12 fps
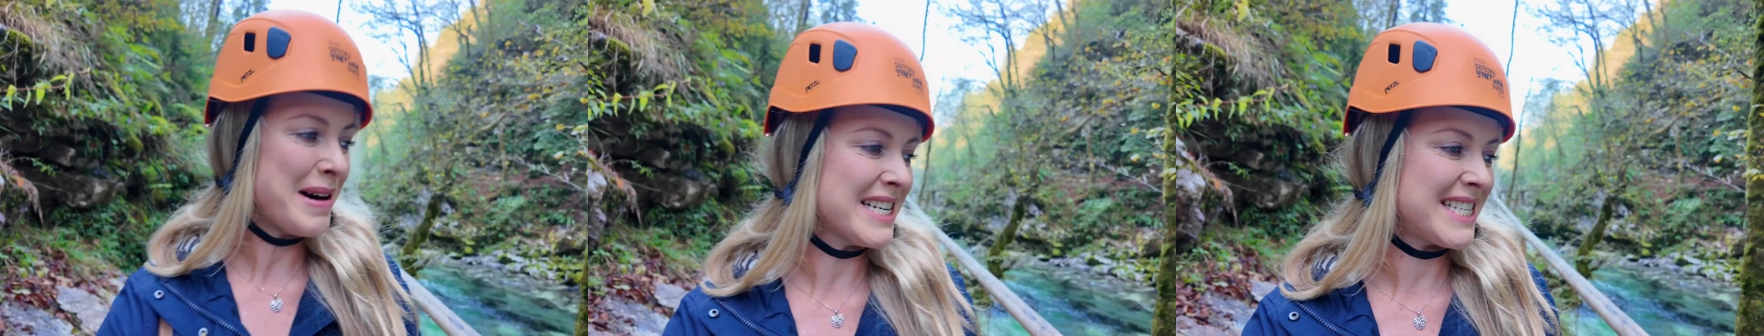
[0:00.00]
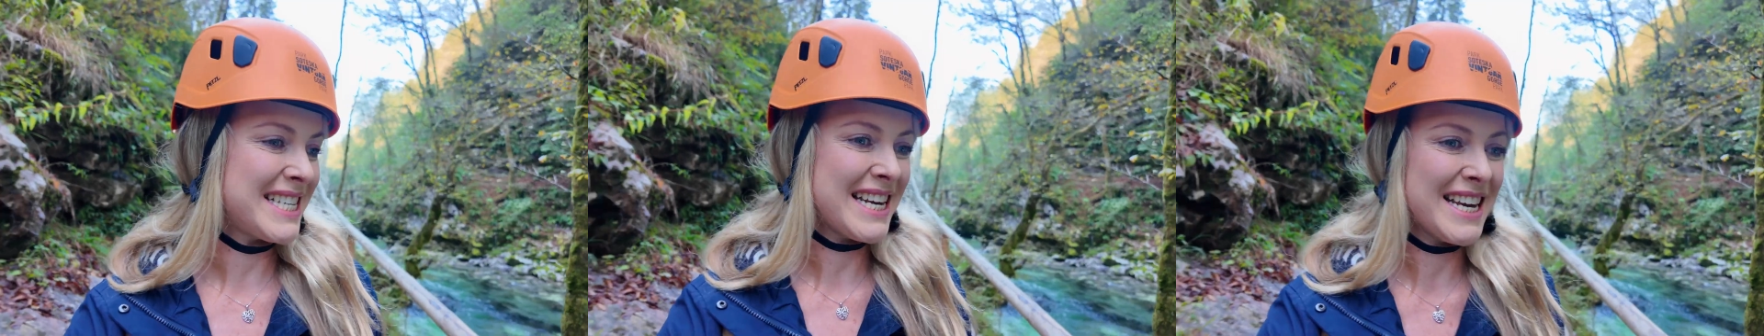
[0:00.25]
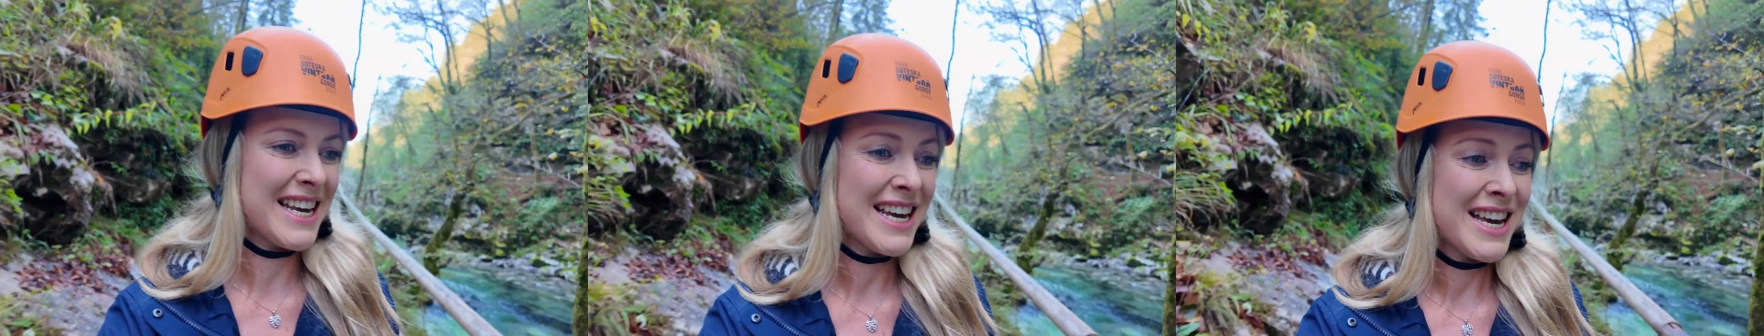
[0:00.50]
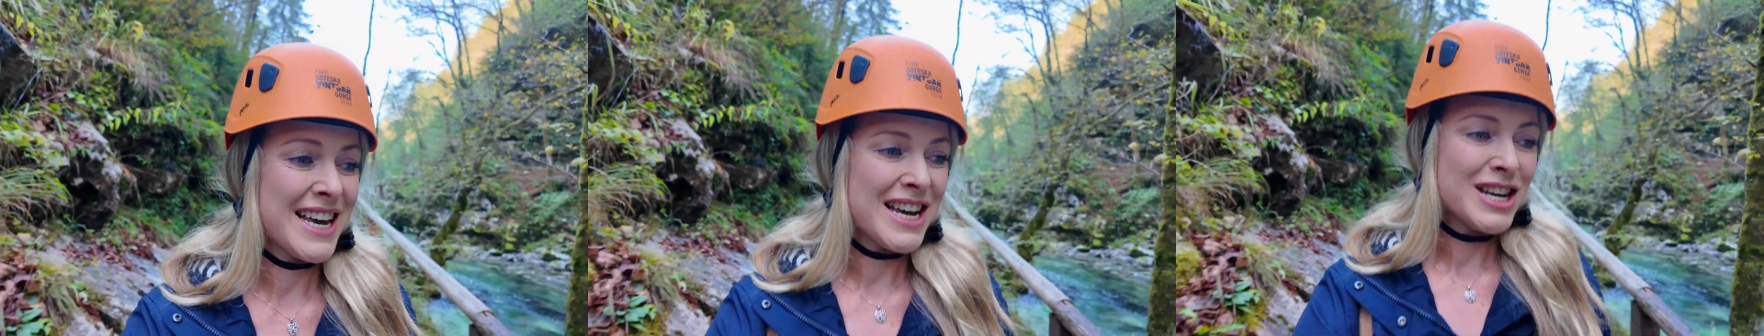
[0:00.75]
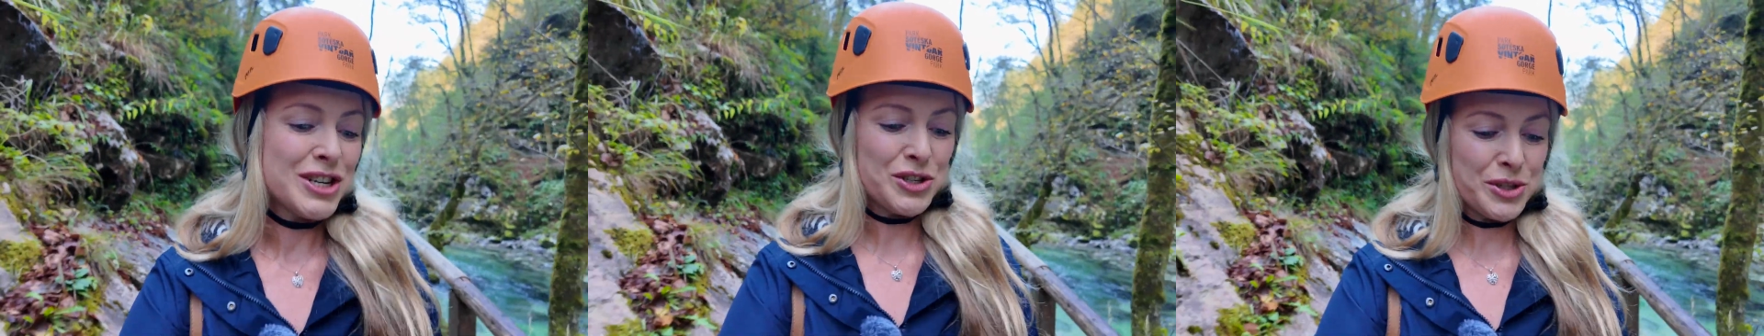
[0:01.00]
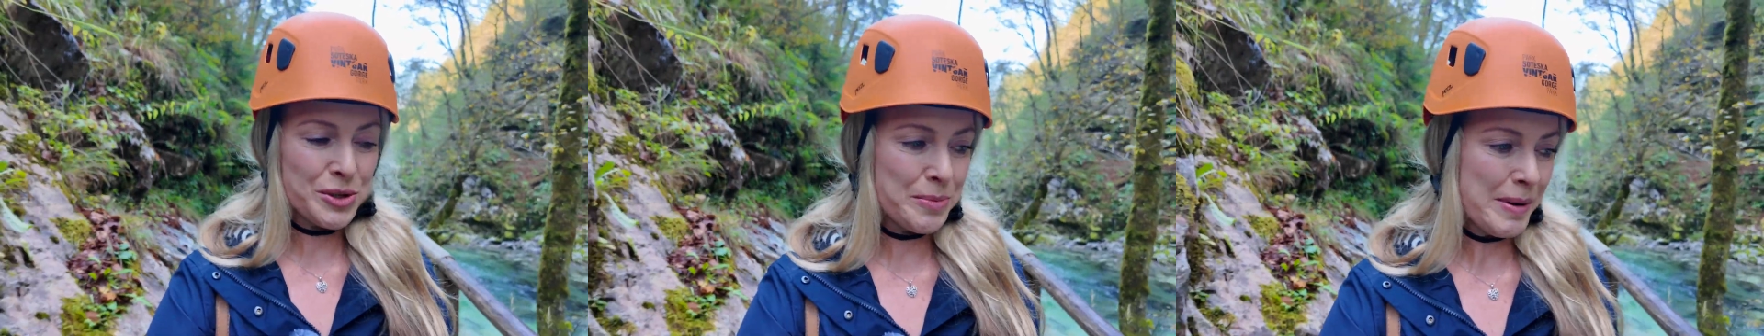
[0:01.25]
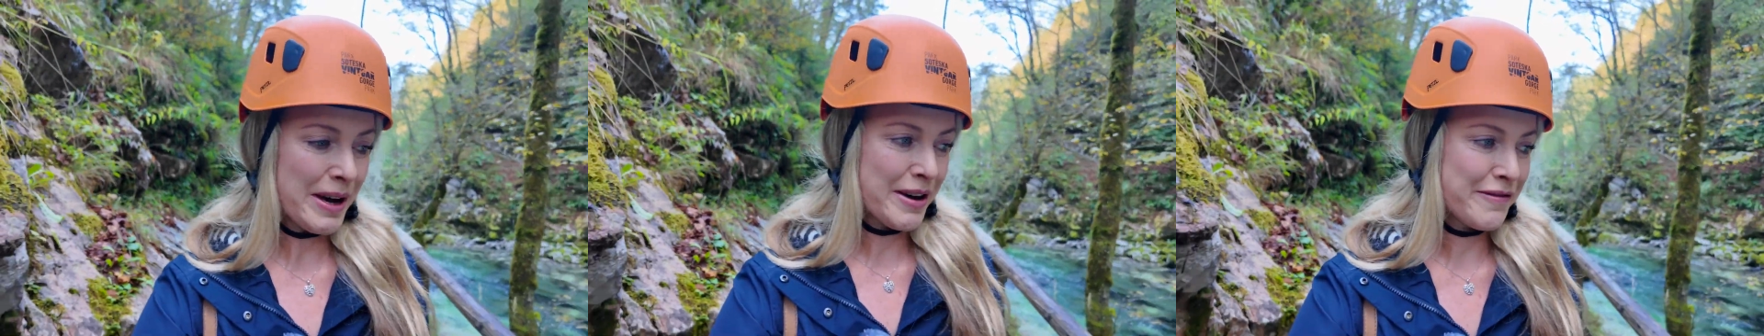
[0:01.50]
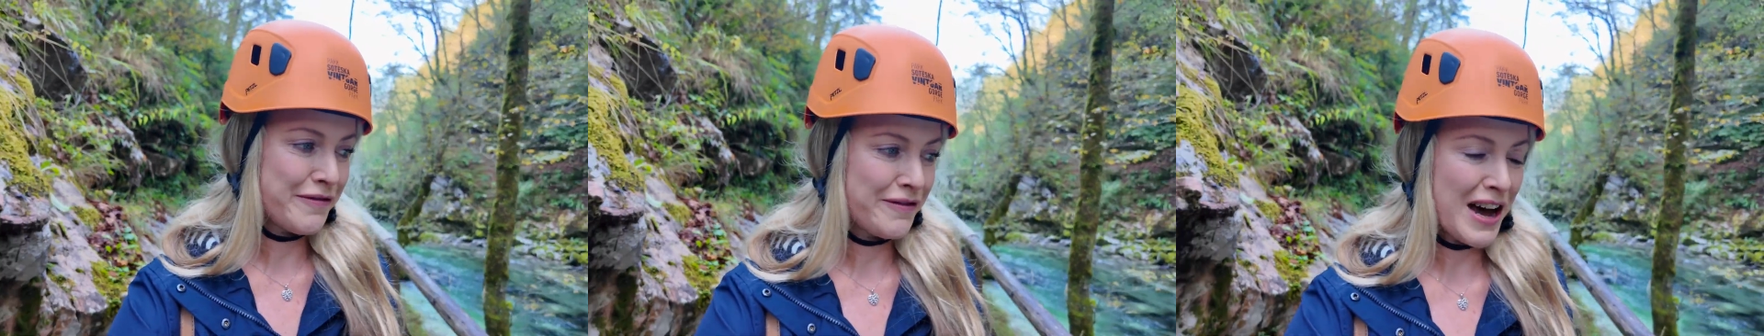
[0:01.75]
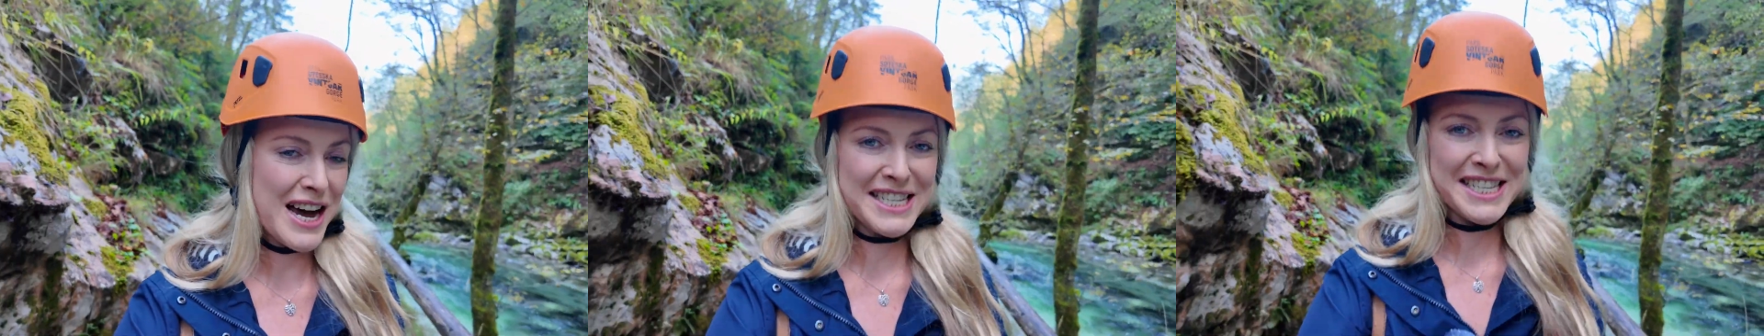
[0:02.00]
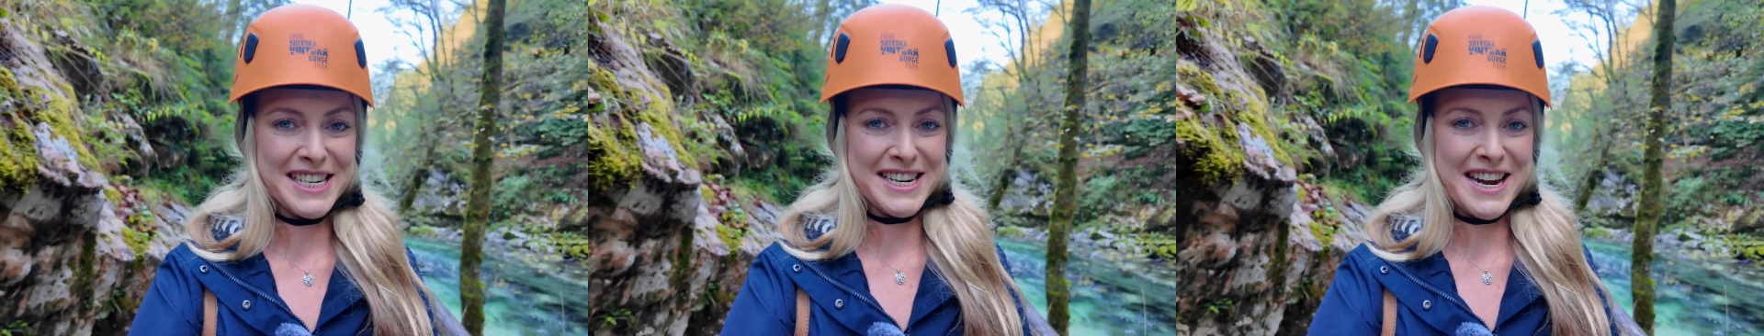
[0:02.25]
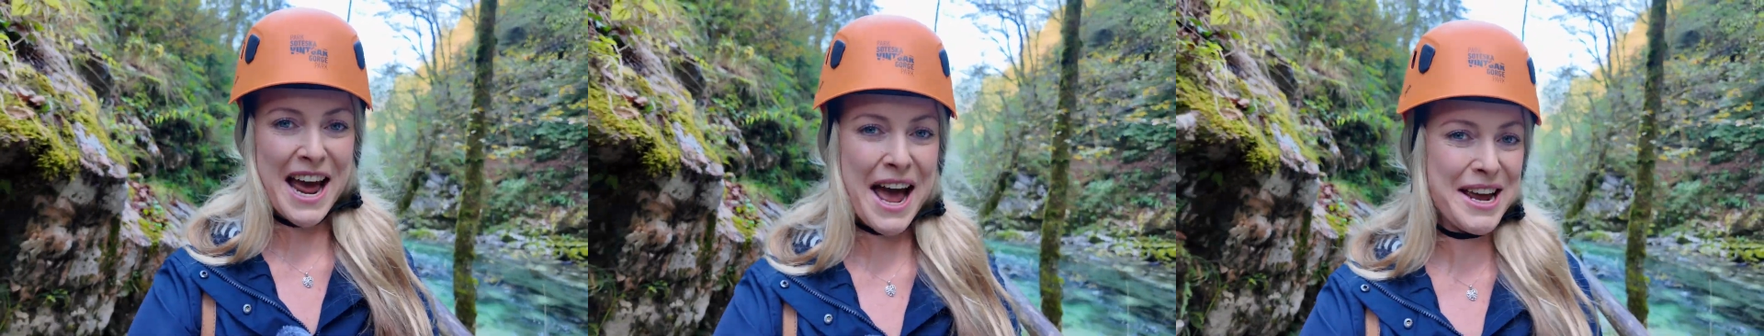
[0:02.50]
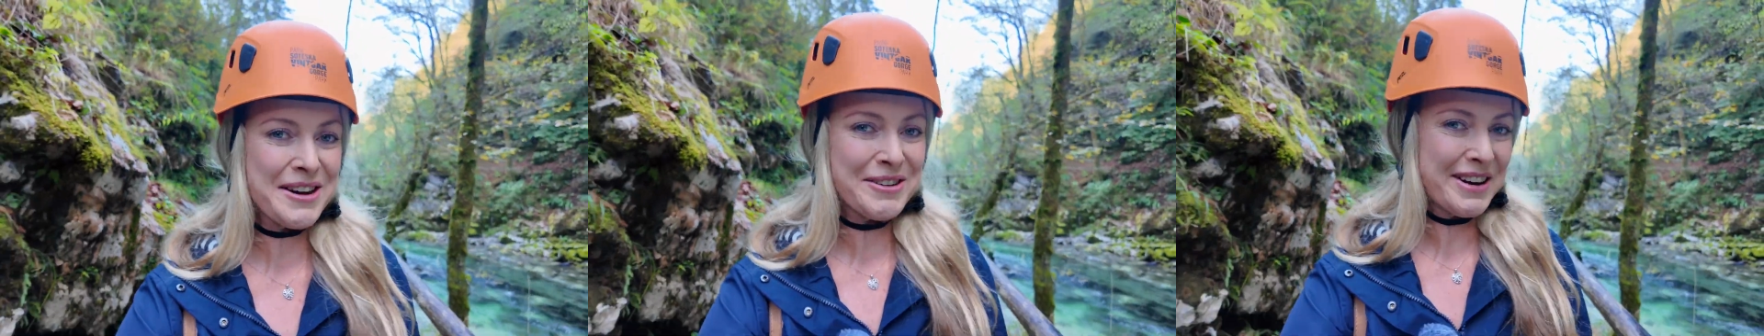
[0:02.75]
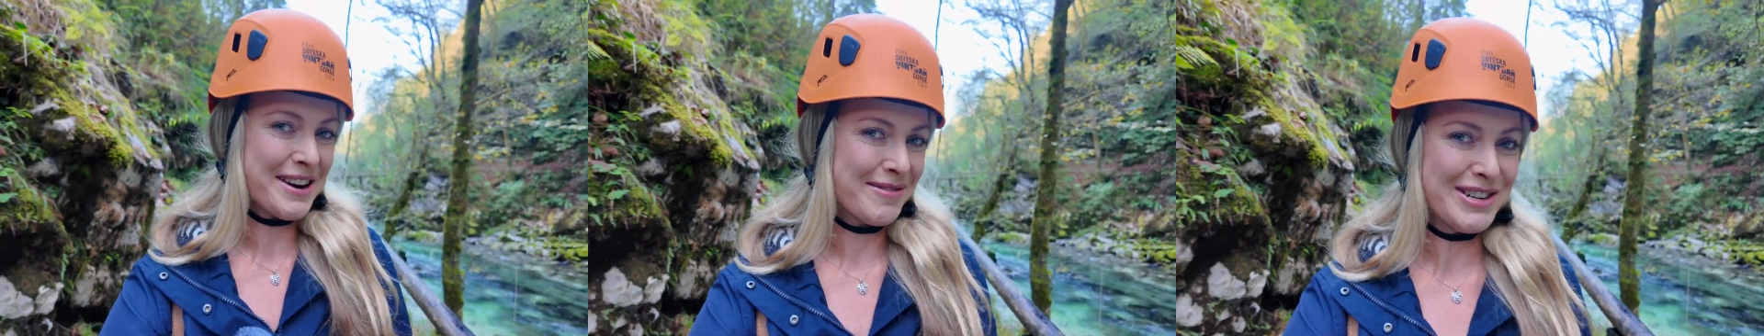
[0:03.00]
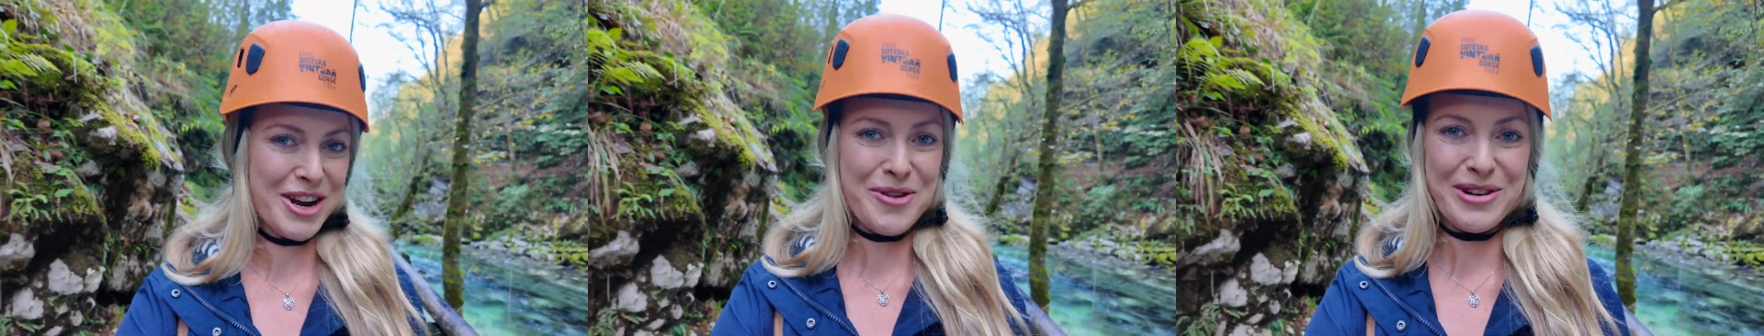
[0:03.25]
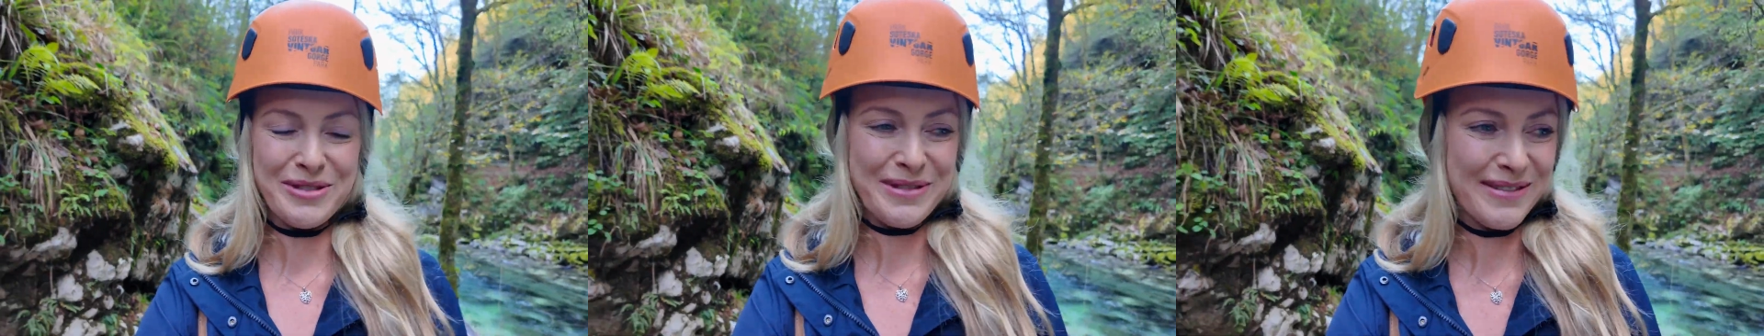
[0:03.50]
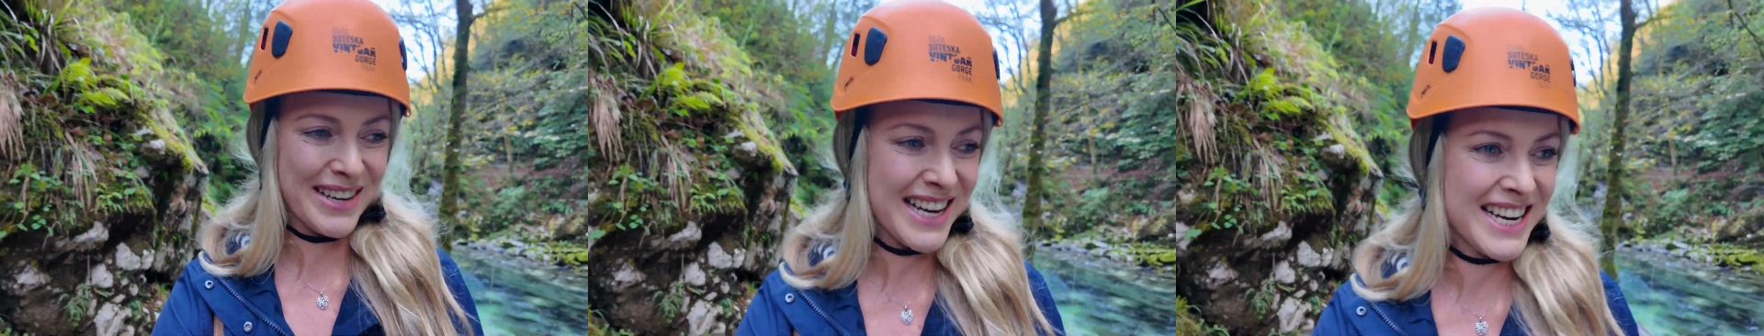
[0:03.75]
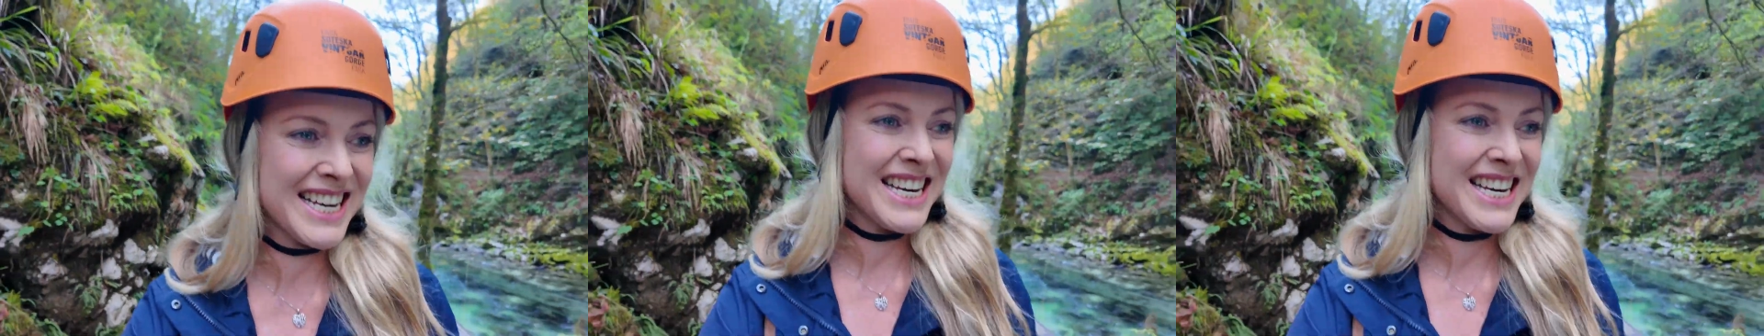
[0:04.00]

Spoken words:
past the super fast and angry Redona River,